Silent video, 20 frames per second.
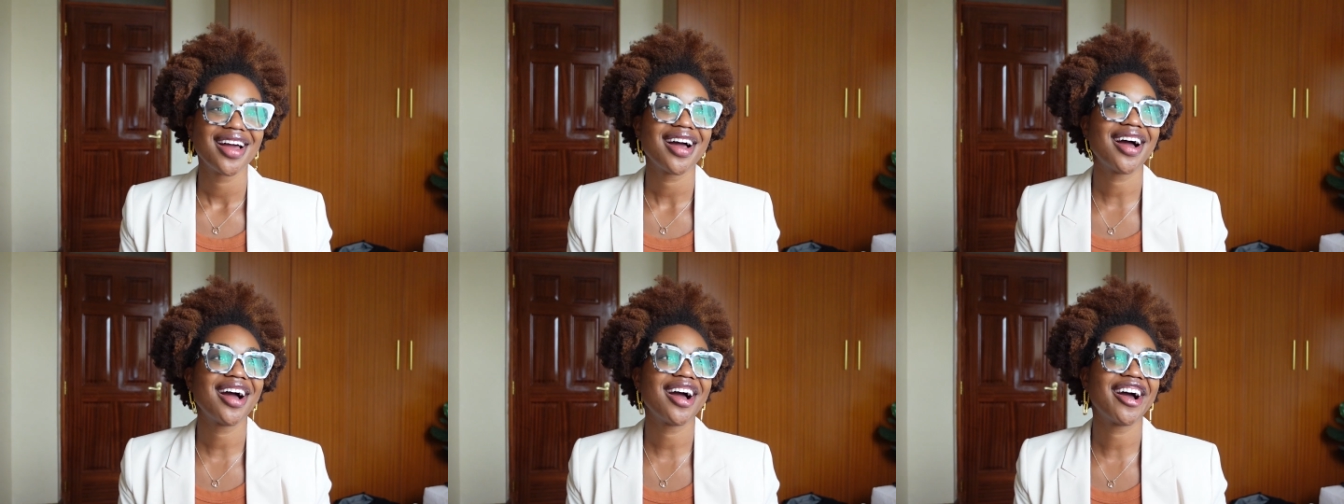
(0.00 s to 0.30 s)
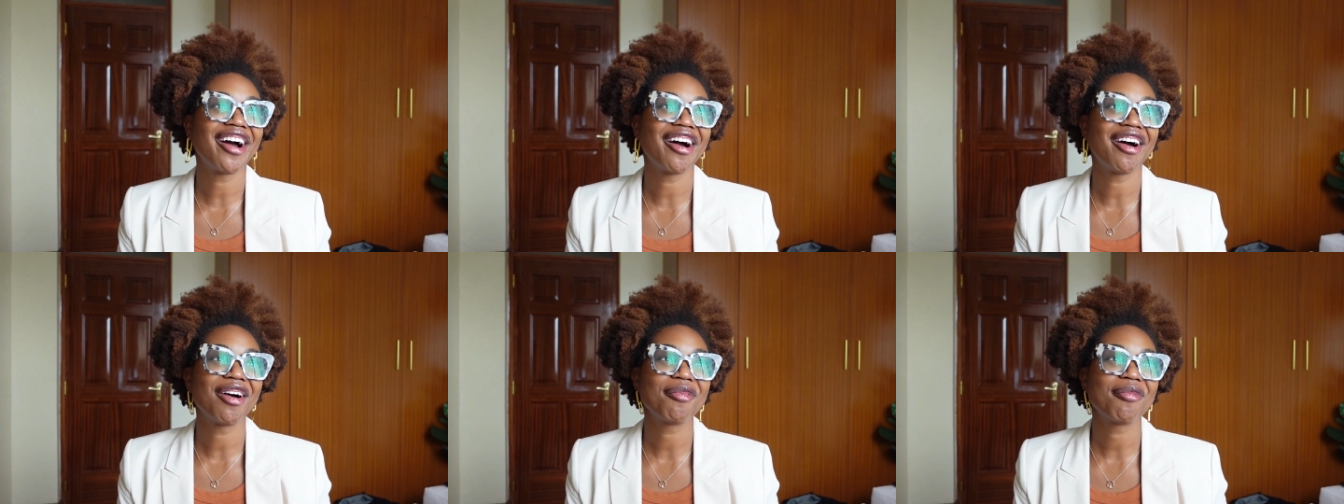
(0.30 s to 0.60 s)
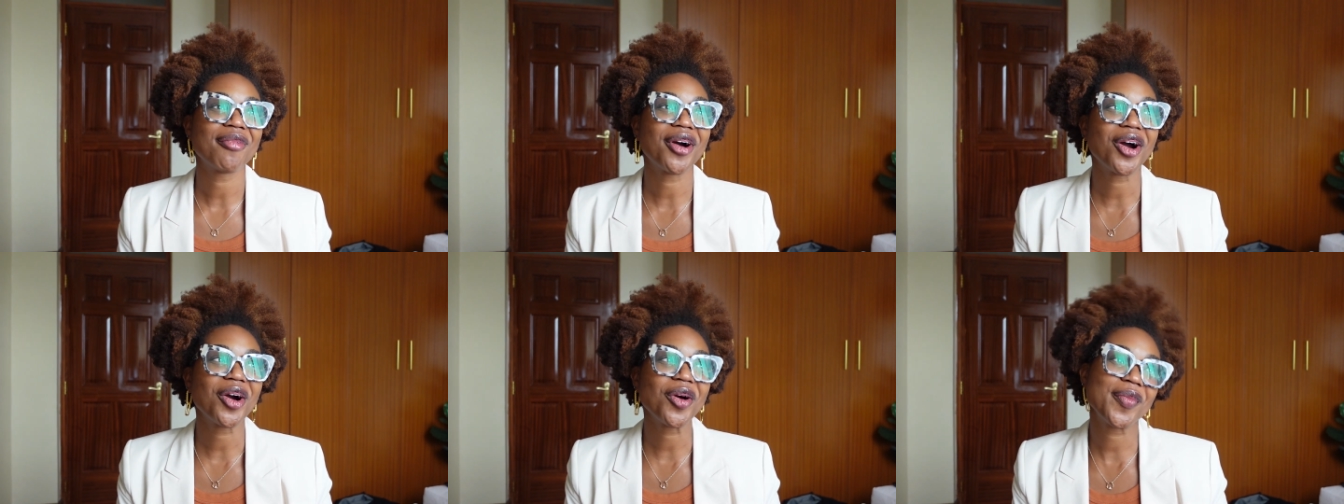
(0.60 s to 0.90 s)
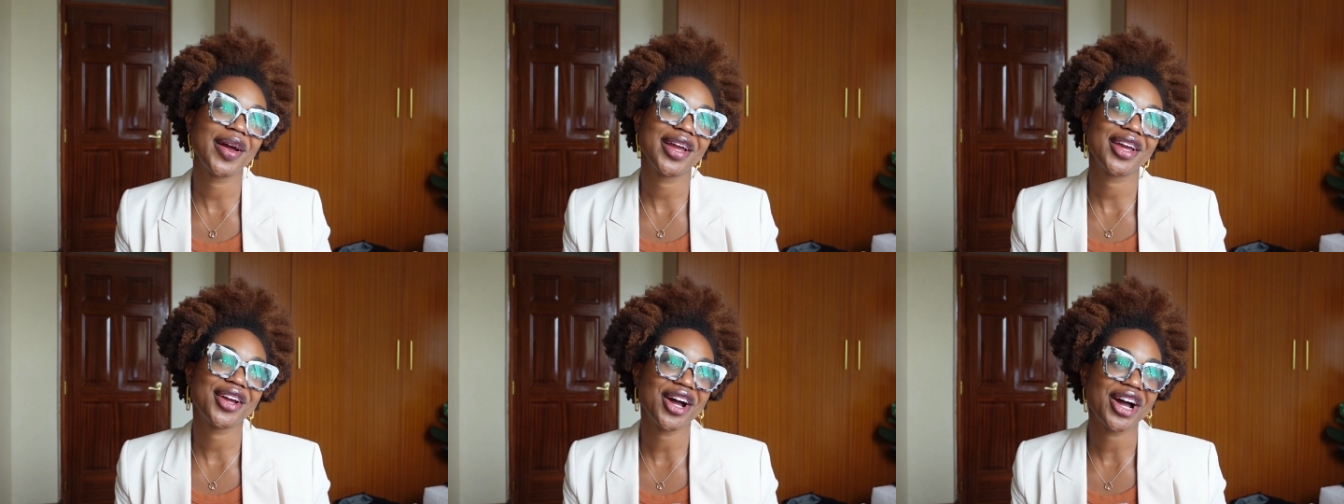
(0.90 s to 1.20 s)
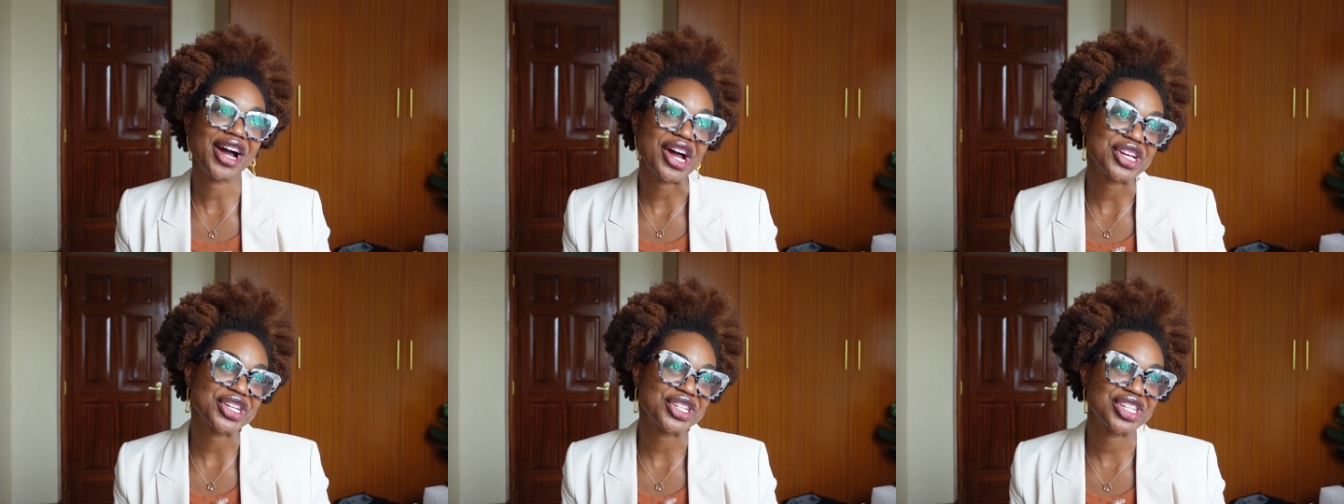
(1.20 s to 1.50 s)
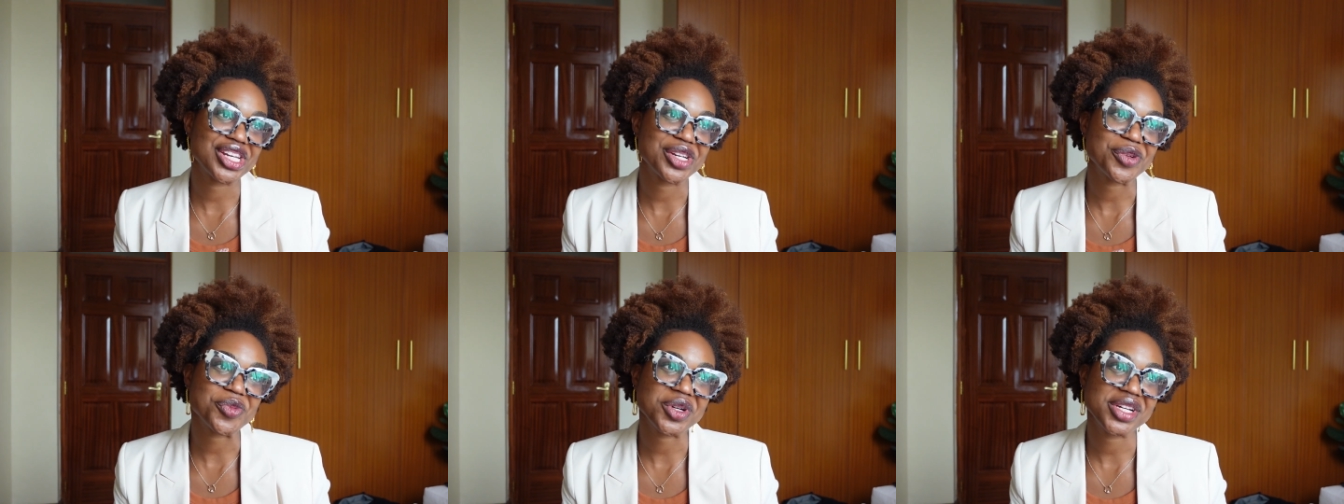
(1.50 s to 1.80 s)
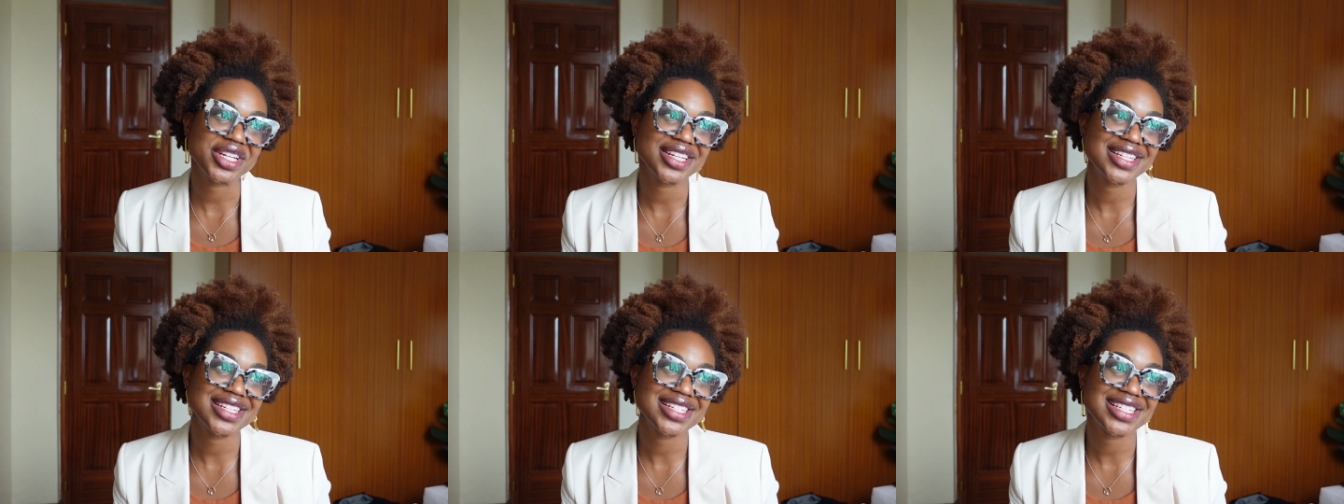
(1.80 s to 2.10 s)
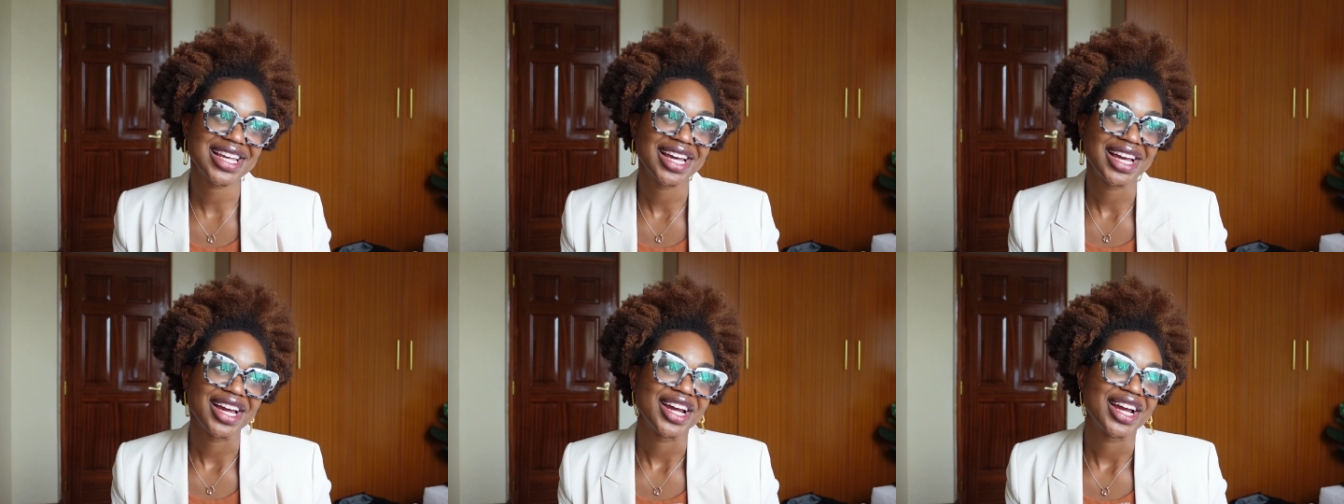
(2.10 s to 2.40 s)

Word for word: Um, oh my gosh, it was